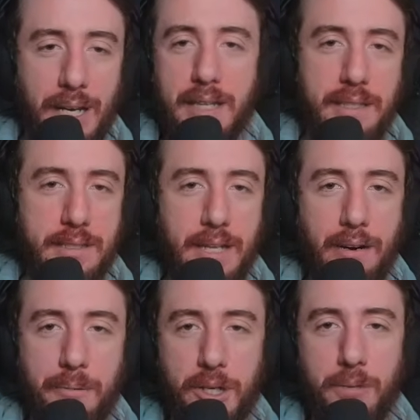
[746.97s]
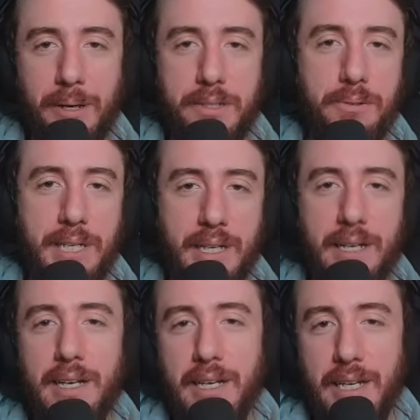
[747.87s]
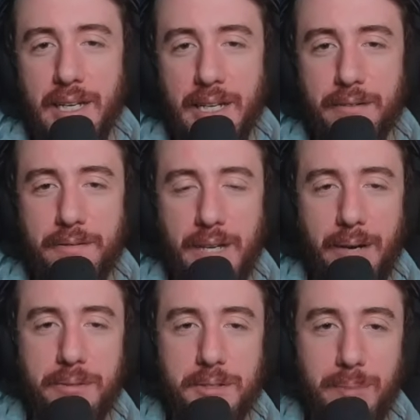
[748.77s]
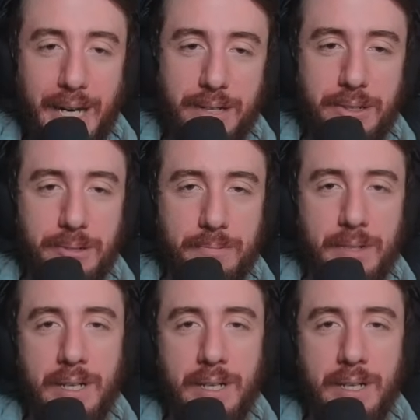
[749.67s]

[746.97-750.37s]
and this is how I would go about doing it if that was my goal.